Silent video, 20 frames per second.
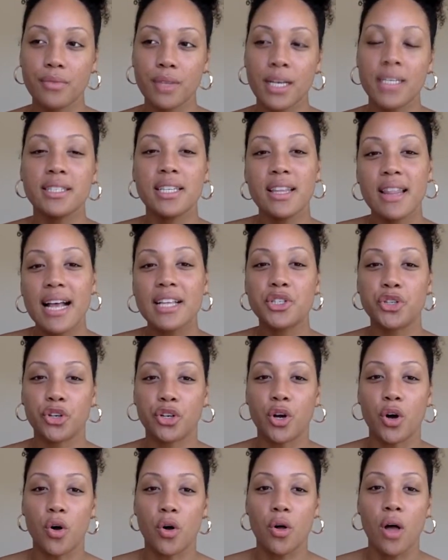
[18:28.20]
Say that's your
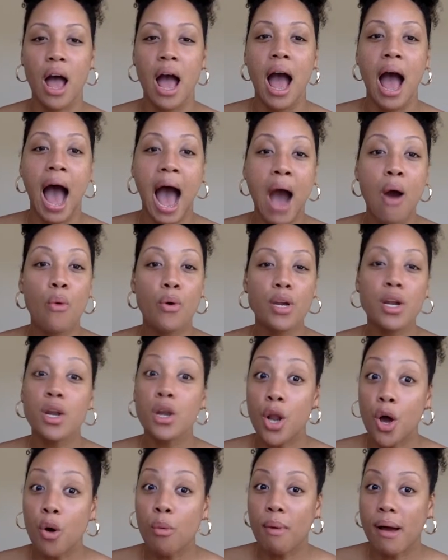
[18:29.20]
goal. I want to
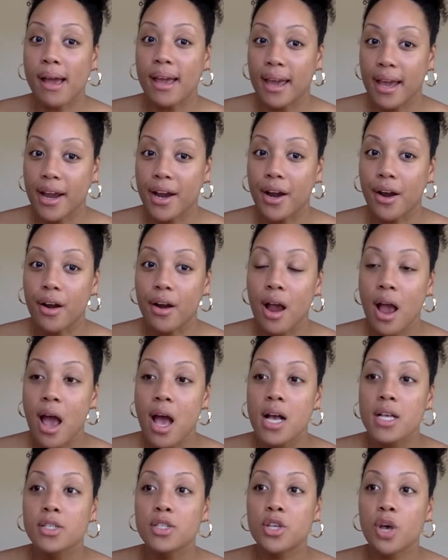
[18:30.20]
know my hair.
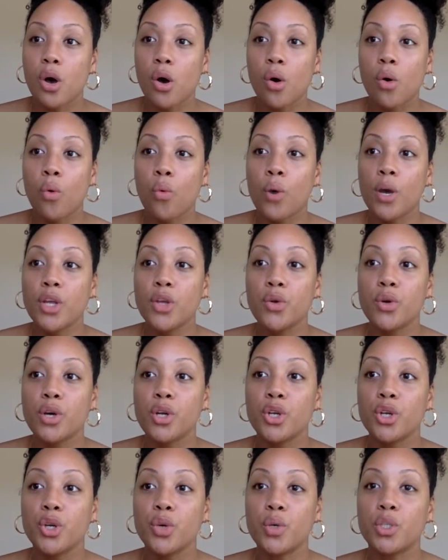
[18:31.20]
So what you could
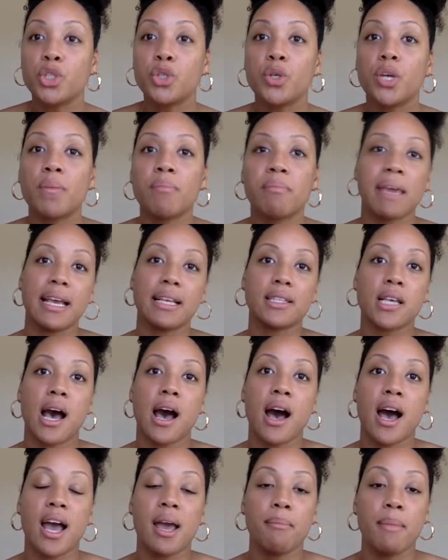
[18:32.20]
do is you could make
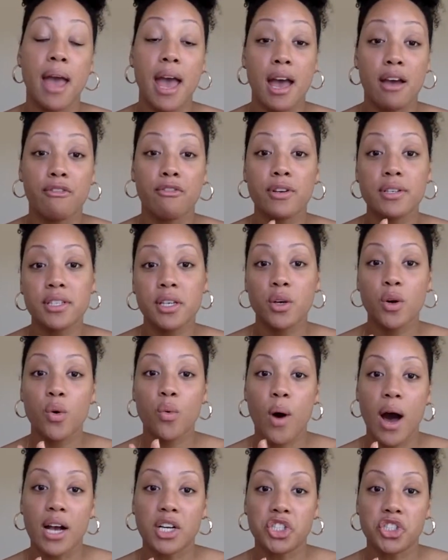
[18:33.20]
time every single
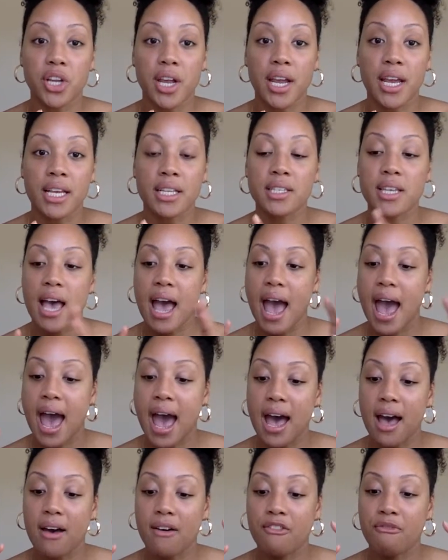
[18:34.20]
wash day to
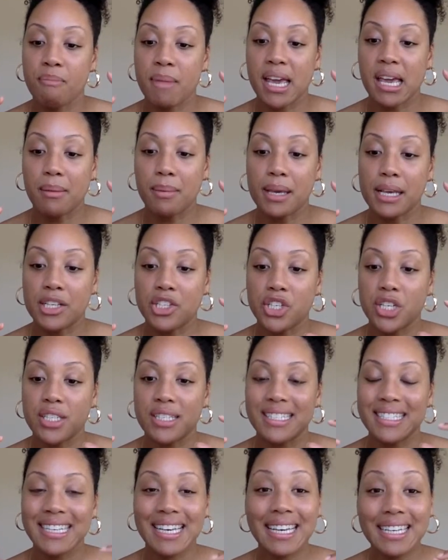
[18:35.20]
have maybe
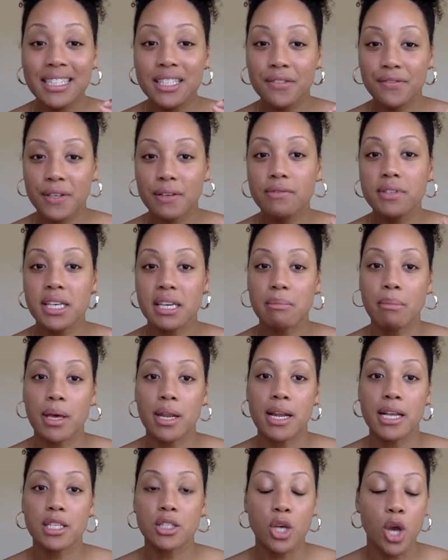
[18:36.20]
just 10 to 15
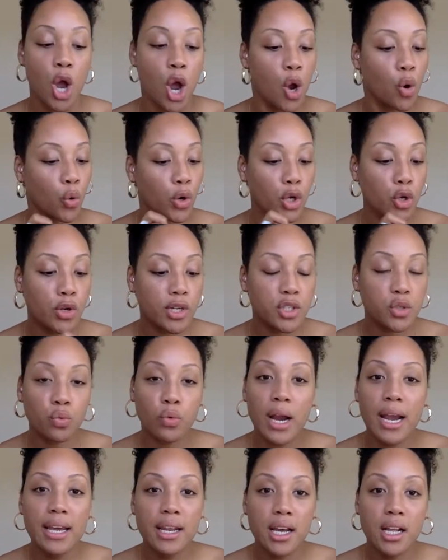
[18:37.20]
minutes where you just
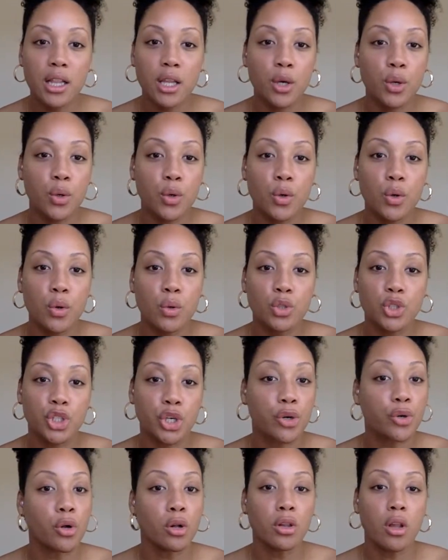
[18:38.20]
write a little
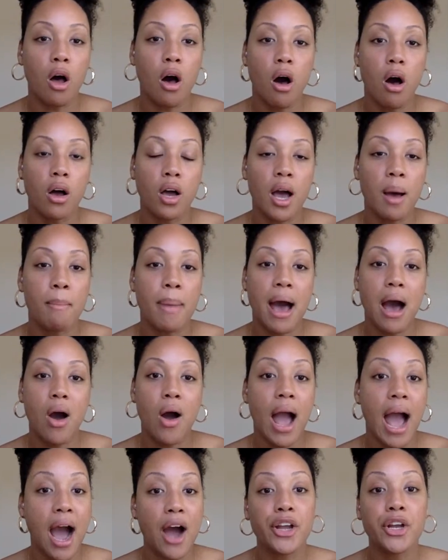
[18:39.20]
journal log about
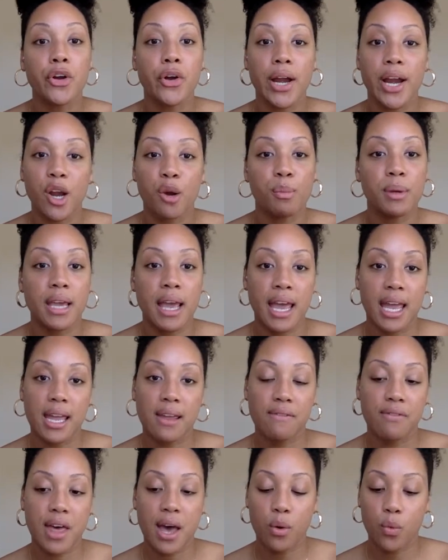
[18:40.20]
how your hair
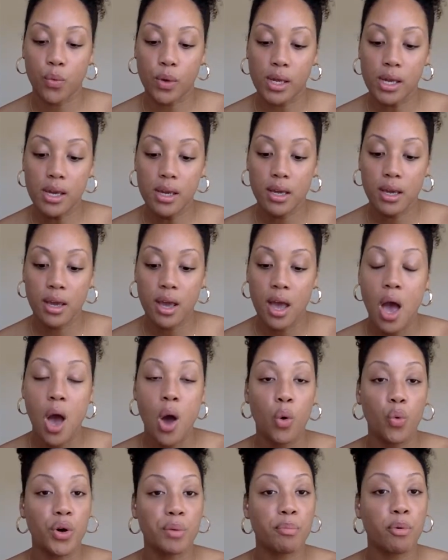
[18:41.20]
behaved that week,
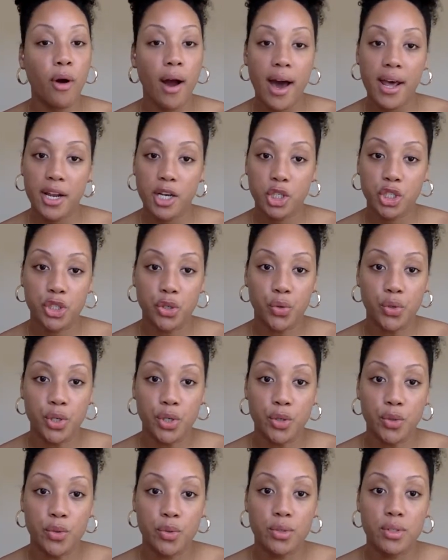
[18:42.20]
what products you
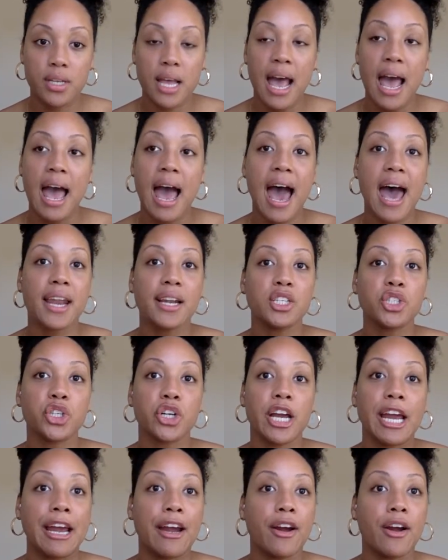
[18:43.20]
used, how did your
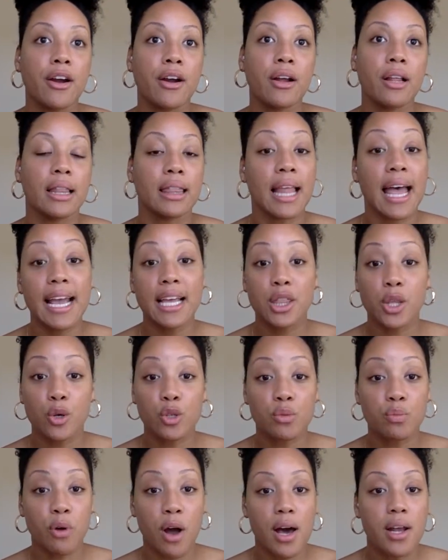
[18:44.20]
hair like
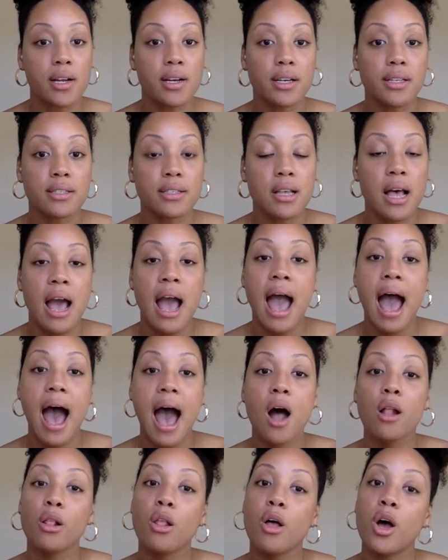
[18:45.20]
those products,
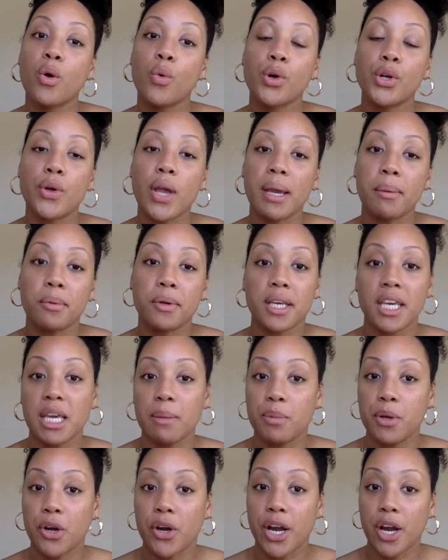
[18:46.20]
how long were you able to
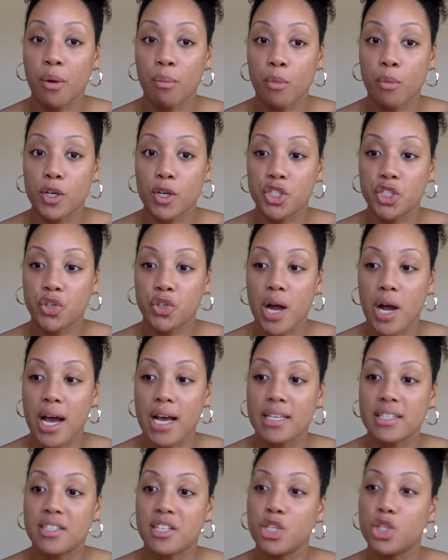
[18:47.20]
keep your hair
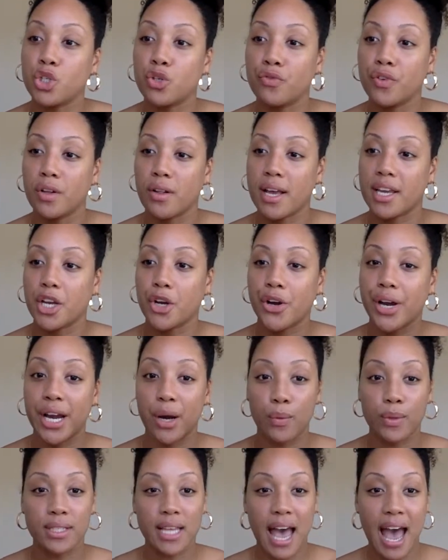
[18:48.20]
moisturized, did you feel like your hair
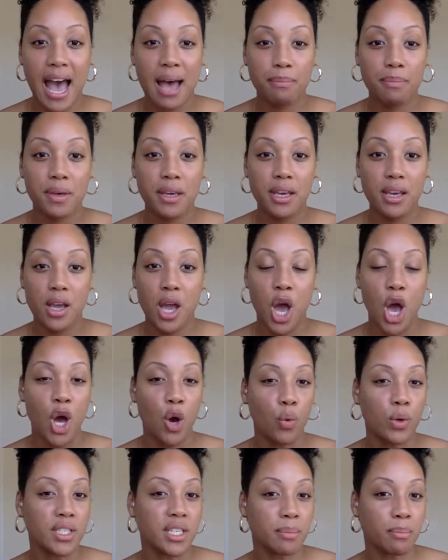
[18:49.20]
was happy,
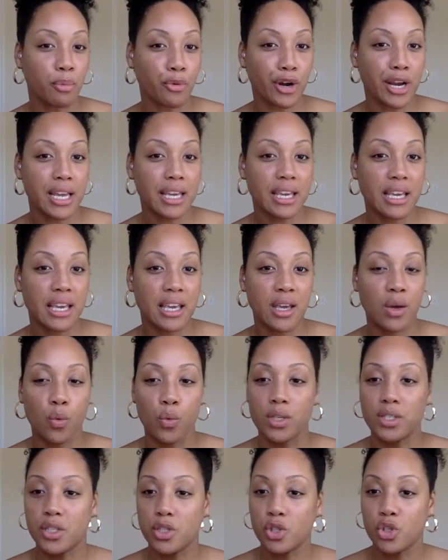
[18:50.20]
was it breaking,
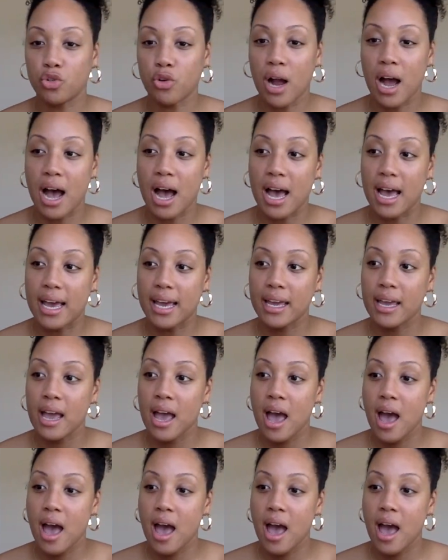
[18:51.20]
was it dry?